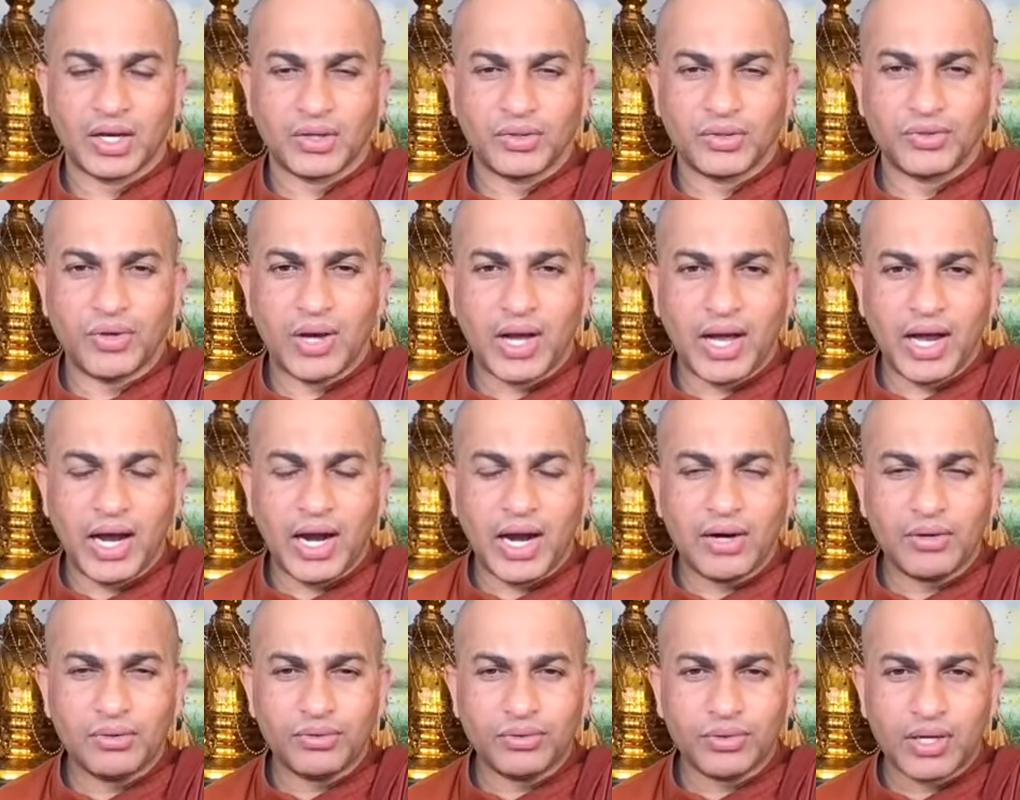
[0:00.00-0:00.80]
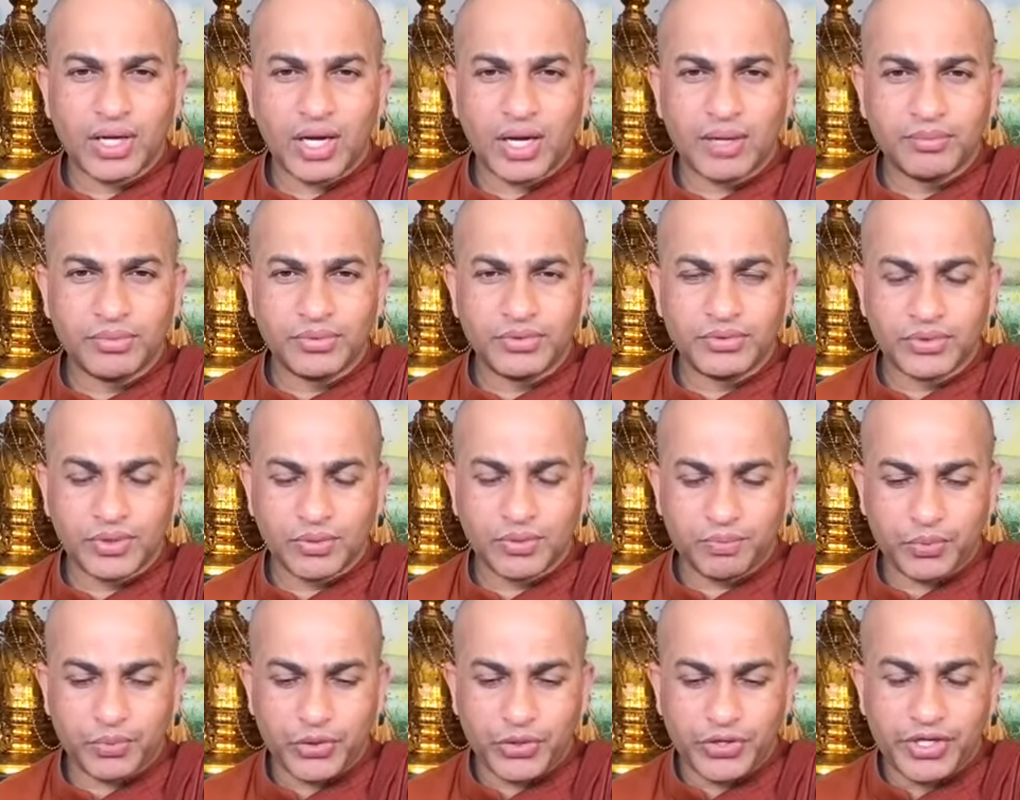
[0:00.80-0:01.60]
You have to come to
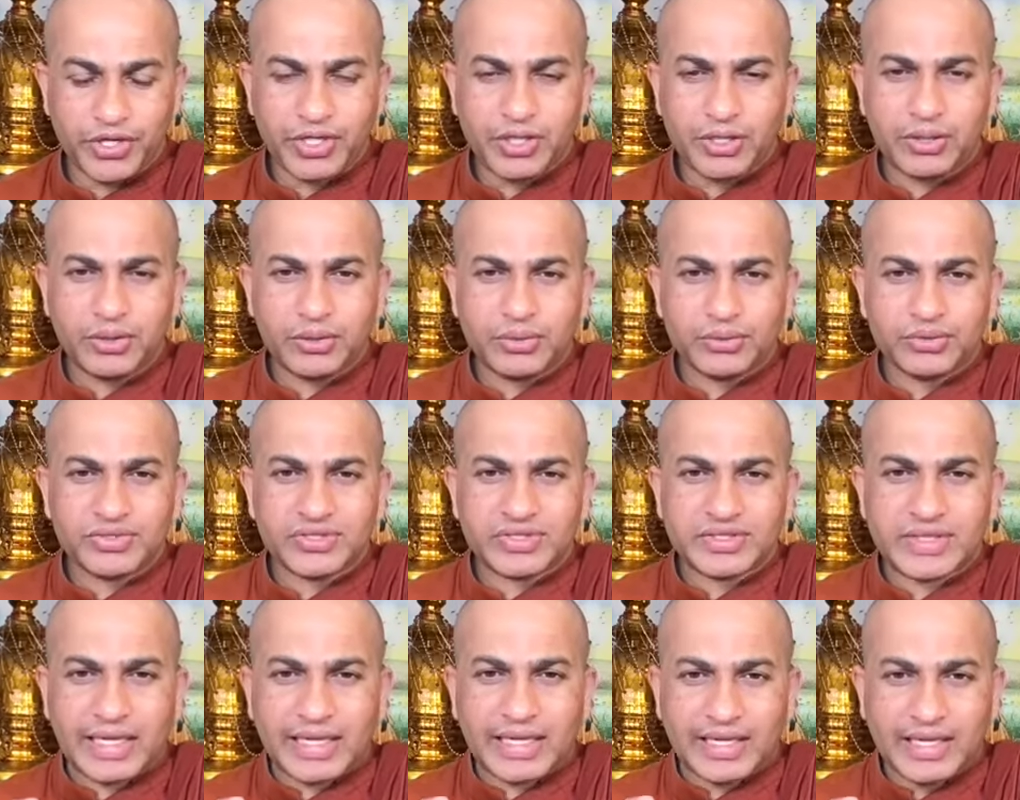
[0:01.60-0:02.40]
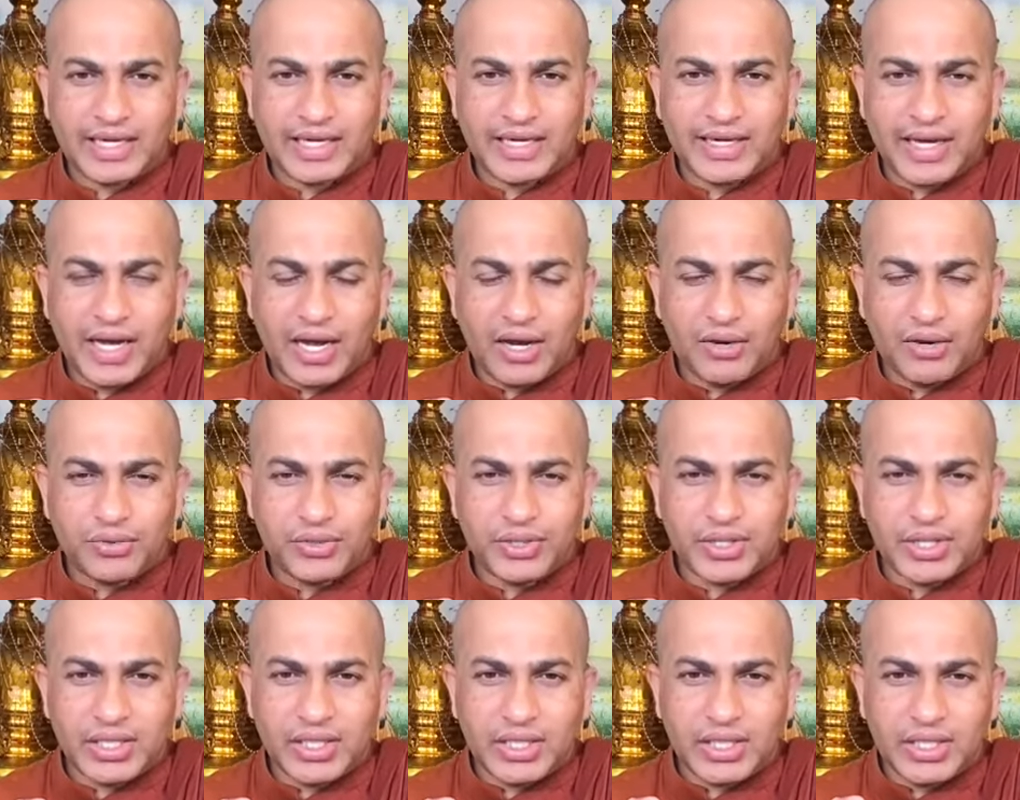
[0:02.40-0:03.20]
a point to settle
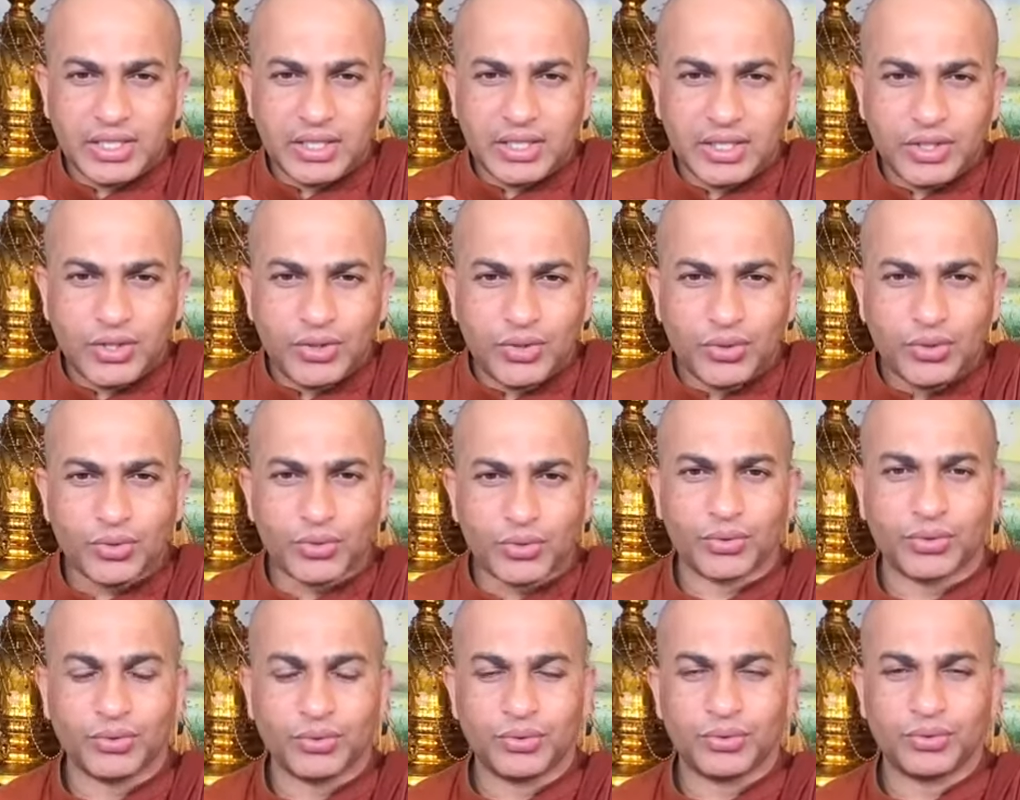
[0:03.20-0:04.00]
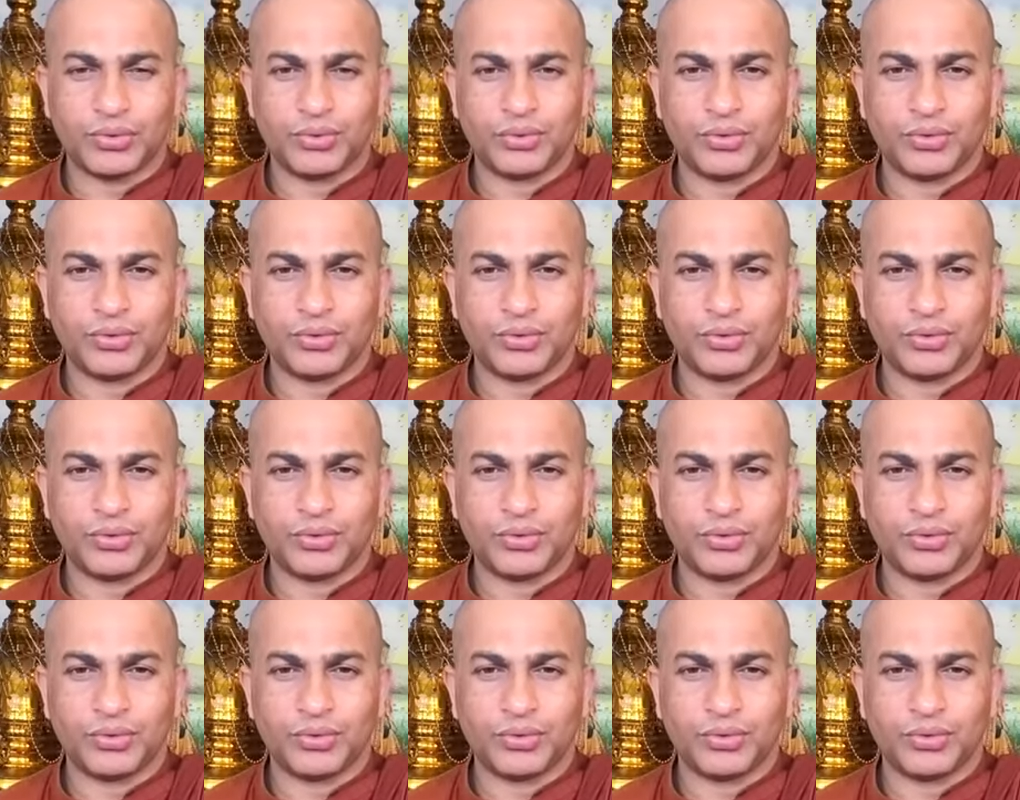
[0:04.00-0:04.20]
down in you.